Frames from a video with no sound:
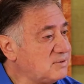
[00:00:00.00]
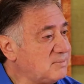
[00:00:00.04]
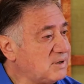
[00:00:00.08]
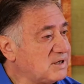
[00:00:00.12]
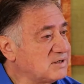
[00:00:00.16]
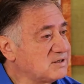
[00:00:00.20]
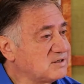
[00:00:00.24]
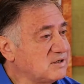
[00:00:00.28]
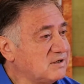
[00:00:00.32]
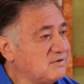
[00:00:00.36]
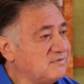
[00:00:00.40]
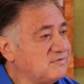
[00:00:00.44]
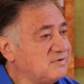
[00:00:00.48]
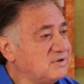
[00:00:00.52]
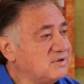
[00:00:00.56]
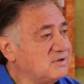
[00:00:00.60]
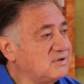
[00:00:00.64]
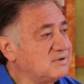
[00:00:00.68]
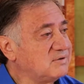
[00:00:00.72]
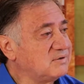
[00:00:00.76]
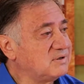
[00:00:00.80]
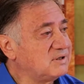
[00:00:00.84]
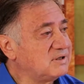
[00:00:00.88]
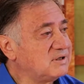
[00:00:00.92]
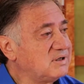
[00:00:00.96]
myself into
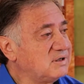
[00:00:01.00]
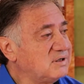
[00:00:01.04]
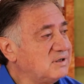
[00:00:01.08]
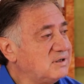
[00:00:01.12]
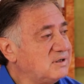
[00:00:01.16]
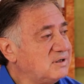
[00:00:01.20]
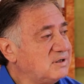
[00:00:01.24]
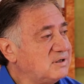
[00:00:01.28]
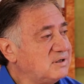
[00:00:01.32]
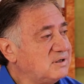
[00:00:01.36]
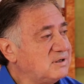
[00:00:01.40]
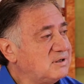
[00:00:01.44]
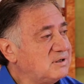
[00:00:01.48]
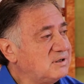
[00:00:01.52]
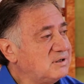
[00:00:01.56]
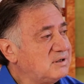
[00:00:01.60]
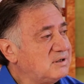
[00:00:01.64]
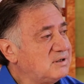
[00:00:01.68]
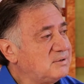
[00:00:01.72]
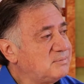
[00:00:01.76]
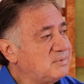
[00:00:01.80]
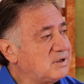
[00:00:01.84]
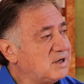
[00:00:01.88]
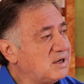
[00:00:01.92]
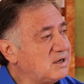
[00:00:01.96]
it,
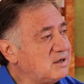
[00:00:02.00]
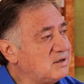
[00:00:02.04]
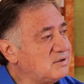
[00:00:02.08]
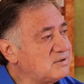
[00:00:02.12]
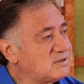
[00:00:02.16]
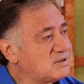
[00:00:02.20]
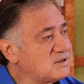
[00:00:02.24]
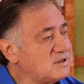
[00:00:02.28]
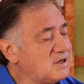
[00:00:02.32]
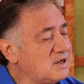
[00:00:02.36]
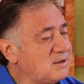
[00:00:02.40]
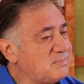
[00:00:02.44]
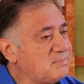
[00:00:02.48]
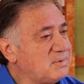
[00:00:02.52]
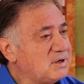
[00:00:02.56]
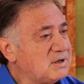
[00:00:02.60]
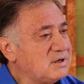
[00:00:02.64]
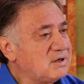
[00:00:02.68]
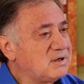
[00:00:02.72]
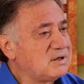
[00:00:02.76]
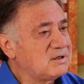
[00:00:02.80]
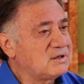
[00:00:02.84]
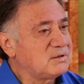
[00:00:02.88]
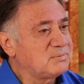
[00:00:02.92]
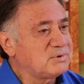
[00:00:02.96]
but I loosen up
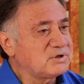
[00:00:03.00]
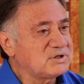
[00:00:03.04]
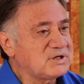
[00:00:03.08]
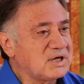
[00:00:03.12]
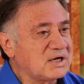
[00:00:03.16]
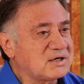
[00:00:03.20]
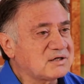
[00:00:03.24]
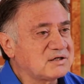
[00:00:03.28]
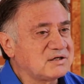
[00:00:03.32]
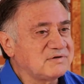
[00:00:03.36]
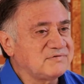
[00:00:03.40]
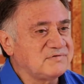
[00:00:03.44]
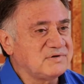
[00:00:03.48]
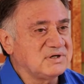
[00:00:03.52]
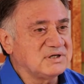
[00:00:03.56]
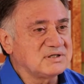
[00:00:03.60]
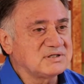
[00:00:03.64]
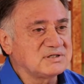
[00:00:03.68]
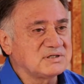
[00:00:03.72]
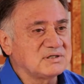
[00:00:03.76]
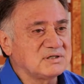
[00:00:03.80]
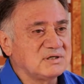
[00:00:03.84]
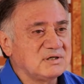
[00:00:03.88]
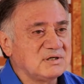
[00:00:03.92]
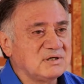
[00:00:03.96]
the
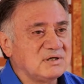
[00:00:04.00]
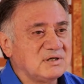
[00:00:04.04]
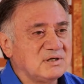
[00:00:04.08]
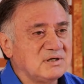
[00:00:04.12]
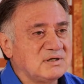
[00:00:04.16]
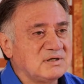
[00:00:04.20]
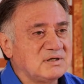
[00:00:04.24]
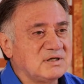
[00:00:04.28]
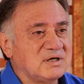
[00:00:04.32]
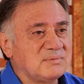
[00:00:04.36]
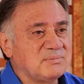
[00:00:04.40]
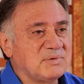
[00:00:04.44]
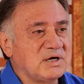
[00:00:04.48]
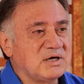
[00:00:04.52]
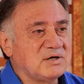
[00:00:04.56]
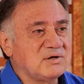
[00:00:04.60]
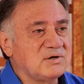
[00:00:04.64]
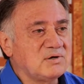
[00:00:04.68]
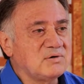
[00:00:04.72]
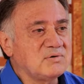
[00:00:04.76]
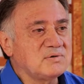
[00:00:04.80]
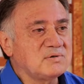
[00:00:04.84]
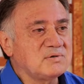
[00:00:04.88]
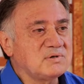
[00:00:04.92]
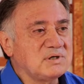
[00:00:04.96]
protectiveness that
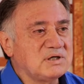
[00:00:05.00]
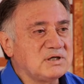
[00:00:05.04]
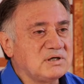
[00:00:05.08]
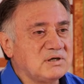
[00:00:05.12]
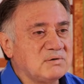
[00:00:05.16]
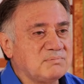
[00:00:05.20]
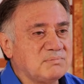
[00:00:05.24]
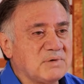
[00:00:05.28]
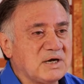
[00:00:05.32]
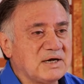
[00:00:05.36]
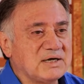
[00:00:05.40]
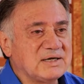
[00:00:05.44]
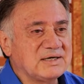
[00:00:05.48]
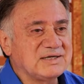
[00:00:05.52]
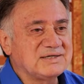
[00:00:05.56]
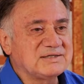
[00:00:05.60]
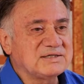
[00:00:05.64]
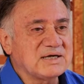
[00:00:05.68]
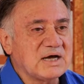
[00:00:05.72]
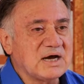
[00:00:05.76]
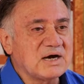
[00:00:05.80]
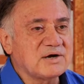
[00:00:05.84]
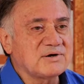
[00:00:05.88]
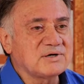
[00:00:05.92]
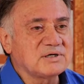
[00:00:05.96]
my
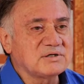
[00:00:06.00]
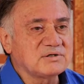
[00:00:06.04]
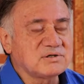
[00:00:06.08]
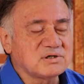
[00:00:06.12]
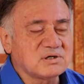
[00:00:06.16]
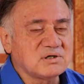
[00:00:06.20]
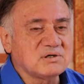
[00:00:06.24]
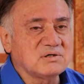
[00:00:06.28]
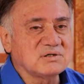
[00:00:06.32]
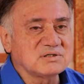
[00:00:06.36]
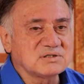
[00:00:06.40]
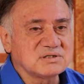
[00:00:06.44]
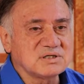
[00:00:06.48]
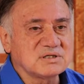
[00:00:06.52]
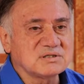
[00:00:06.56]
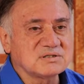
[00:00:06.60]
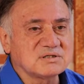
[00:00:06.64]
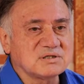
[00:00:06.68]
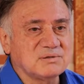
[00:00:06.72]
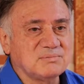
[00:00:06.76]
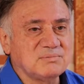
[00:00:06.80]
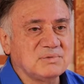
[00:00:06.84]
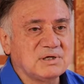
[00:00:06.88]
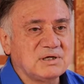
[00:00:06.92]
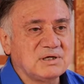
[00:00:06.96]
entire internal
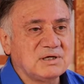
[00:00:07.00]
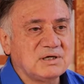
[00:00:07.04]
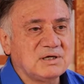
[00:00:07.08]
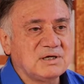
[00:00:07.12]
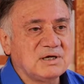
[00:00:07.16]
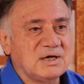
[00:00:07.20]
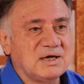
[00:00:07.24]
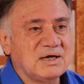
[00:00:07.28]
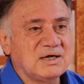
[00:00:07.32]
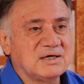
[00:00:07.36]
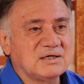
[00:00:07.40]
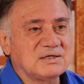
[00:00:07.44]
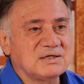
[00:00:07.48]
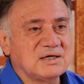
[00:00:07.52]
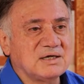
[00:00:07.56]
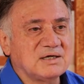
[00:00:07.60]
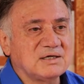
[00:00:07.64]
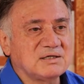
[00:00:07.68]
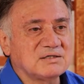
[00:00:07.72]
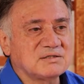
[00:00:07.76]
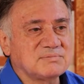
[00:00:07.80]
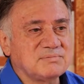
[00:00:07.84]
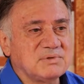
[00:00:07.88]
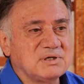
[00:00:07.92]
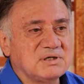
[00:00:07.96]
system
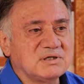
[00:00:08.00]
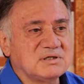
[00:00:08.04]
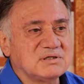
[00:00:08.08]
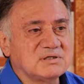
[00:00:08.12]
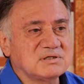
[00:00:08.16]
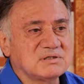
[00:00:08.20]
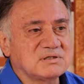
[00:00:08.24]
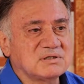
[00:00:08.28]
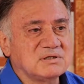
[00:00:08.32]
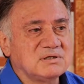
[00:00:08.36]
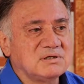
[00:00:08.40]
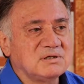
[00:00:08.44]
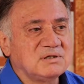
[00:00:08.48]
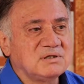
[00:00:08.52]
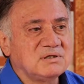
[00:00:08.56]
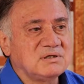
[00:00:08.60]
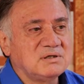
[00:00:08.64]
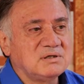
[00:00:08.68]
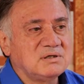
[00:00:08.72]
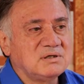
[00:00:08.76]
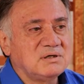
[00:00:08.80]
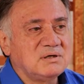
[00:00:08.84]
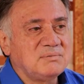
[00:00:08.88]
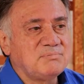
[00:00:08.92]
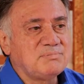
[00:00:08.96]
is
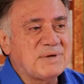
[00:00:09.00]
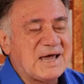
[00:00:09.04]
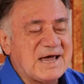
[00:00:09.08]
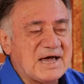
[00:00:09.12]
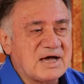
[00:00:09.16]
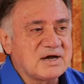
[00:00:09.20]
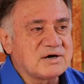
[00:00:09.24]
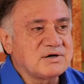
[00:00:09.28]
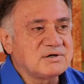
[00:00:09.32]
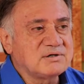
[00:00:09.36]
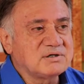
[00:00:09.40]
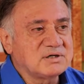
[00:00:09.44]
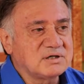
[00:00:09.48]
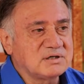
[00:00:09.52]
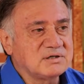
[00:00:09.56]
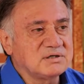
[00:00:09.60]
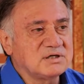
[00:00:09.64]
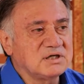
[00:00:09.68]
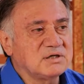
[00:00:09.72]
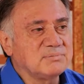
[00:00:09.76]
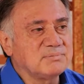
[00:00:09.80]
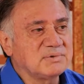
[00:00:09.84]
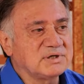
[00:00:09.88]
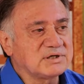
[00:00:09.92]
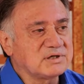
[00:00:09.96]
patterned and
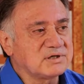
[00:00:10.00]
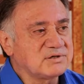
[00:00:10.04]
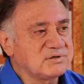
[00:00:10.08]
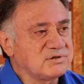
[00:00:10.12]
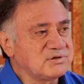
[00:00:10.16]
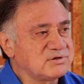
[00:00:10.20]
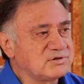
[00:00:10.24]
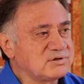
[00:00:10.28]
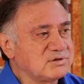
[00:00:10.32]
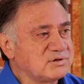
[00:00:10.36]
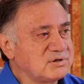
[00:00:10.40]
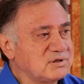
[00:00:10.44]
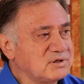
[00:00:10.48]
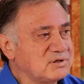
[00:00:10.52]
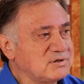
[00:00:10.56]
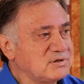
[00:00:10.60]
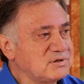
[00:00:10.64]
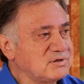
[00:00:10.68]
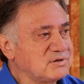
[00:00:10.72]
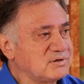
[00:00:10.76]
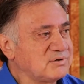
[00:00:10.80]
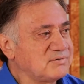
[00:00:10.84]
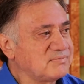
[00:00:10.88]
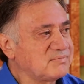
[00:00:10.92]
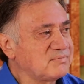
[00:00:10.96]
deeply conditioned
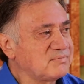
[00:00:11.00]
into.